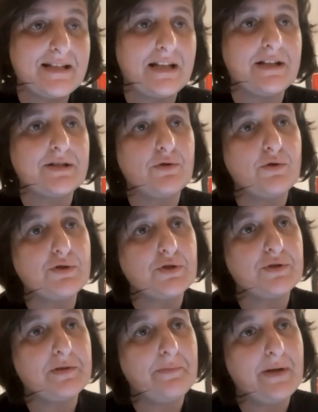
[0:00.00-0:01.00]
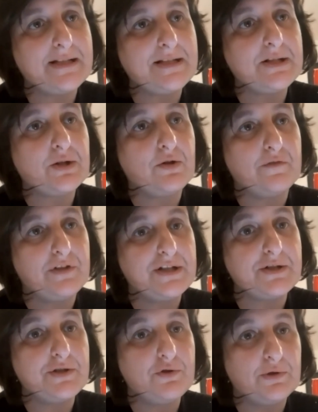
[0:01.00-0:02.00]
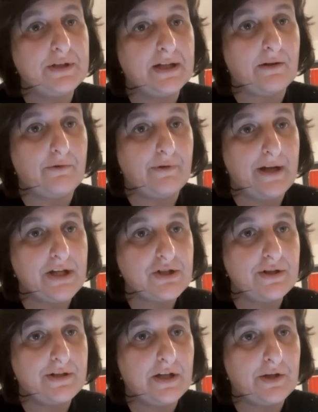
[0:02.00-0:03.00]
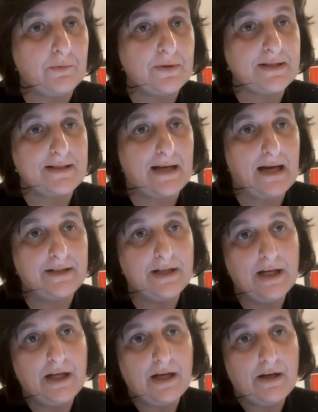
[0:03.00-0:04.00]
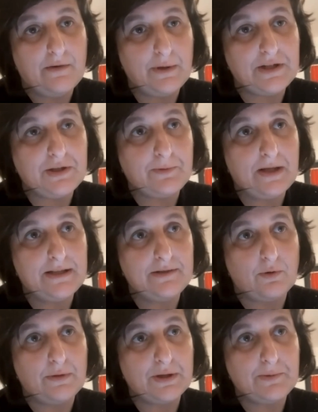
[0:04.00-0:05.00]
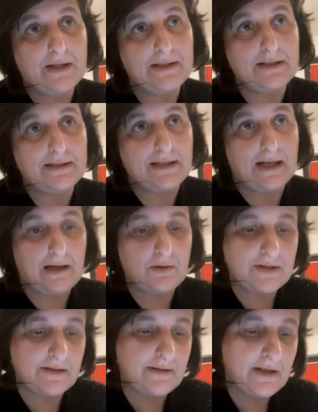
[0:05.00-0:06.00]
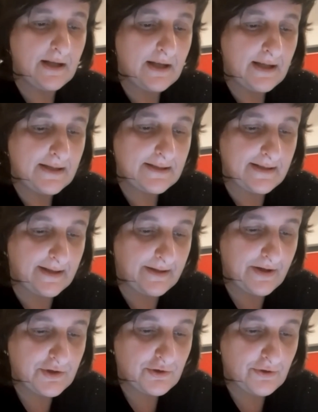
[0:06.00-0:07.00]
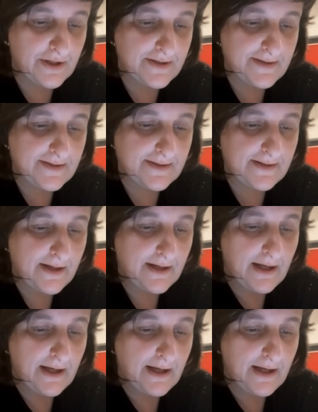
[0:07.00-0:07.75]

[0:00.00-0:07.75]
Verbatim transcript: That is also the basic of this new declaration that was signed with twenty, over twenty thousand signatures.